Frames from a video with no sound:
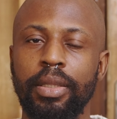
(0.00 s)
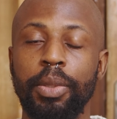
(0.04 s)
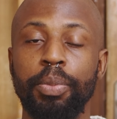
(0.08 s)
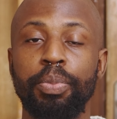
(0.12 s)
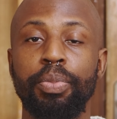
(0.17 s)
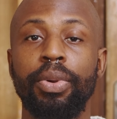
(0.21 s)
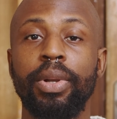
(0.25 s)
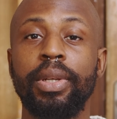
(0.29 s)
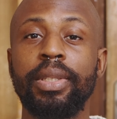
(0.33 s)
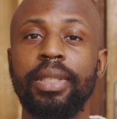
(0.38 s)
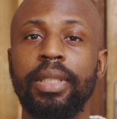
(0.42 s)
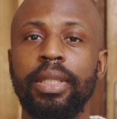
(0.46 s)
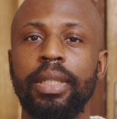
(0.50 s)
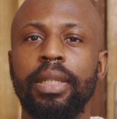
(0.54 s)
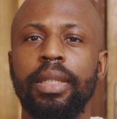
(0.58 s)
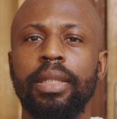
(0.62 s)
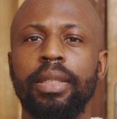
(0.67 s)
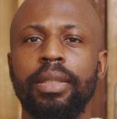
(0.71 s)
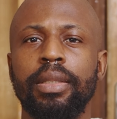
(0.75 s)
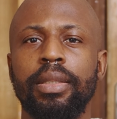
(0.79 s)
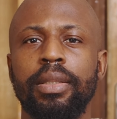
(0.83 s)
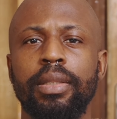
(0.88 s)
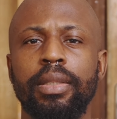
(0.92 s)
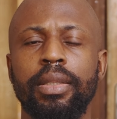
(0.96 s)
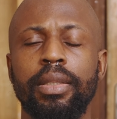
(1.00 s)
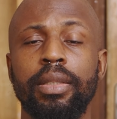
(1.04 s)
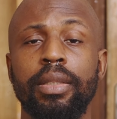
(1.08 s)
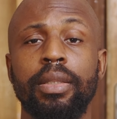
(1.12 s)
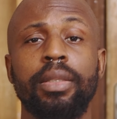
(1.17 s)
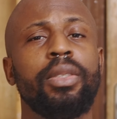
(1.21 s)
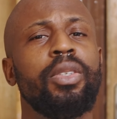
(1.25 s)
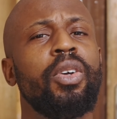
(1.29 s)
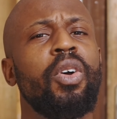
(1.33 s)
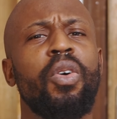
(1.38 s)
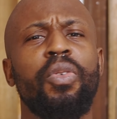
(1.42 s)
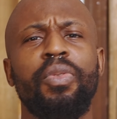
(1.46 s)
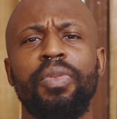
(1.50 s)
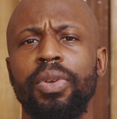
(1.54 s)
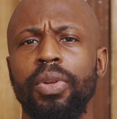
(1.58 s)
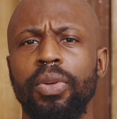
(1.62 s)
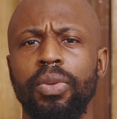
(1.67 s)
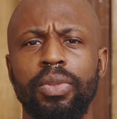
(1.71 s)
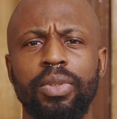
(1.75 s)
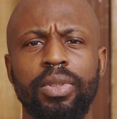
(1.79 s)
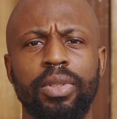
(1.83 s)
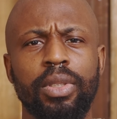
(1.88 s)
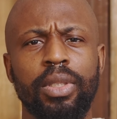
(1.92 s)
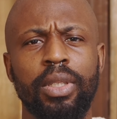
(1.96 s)
The presidents, the
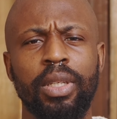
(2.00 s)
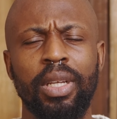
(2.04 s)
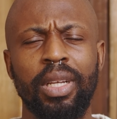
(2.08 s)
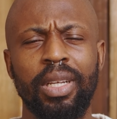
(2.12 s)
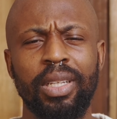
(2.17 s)
governors,